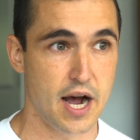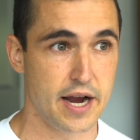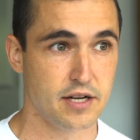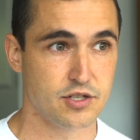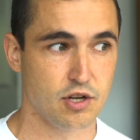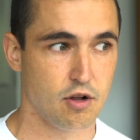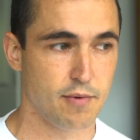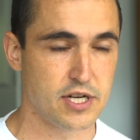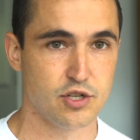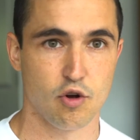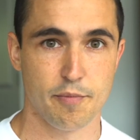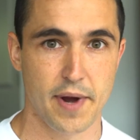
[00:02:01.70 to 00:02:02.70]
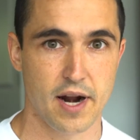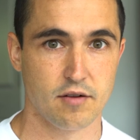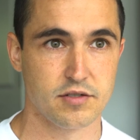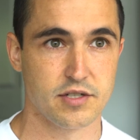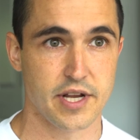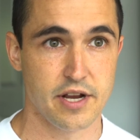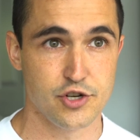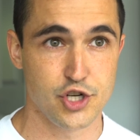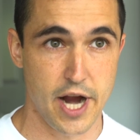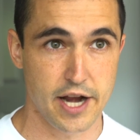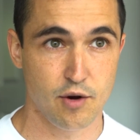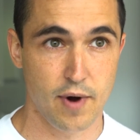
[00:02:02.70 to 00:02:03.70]
I installed my solar panels in
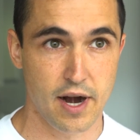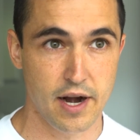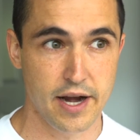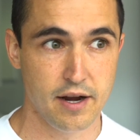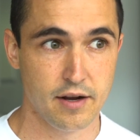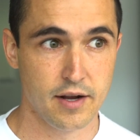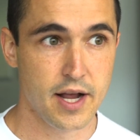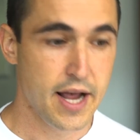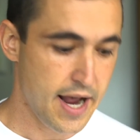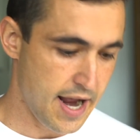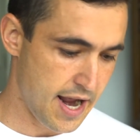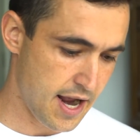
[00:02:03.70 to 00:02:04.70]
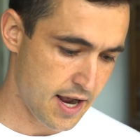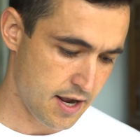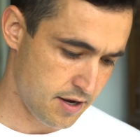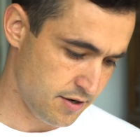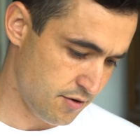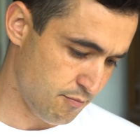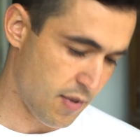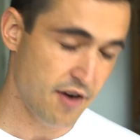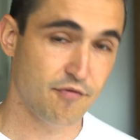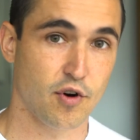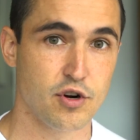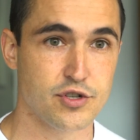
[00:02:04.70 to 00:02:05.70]
January, and my
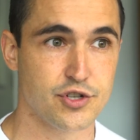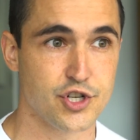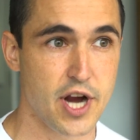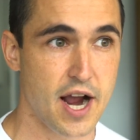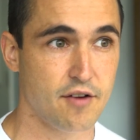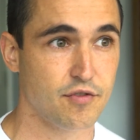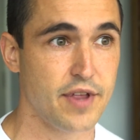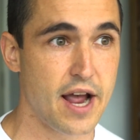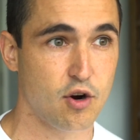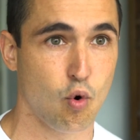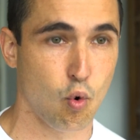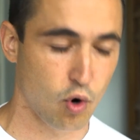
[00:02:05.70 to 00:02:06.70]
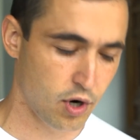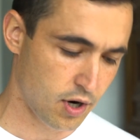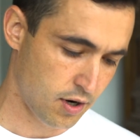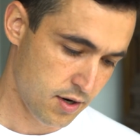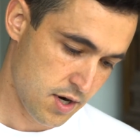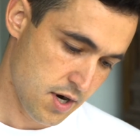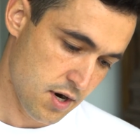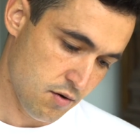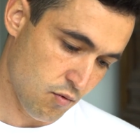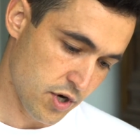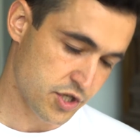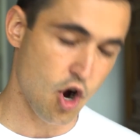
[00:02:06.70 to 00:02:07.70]
first check for that quarter
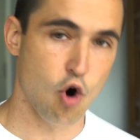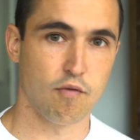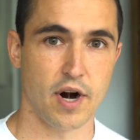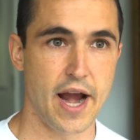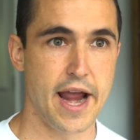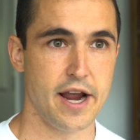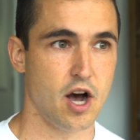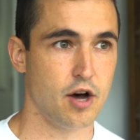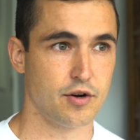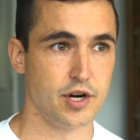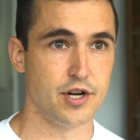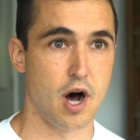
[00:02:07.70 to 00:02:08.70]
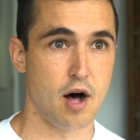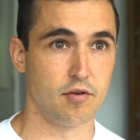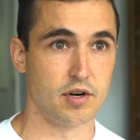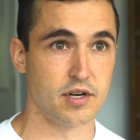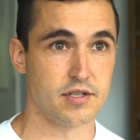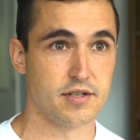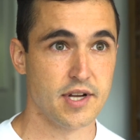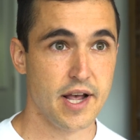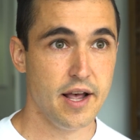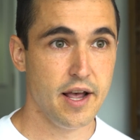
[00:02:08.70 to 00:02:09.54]
was over $800.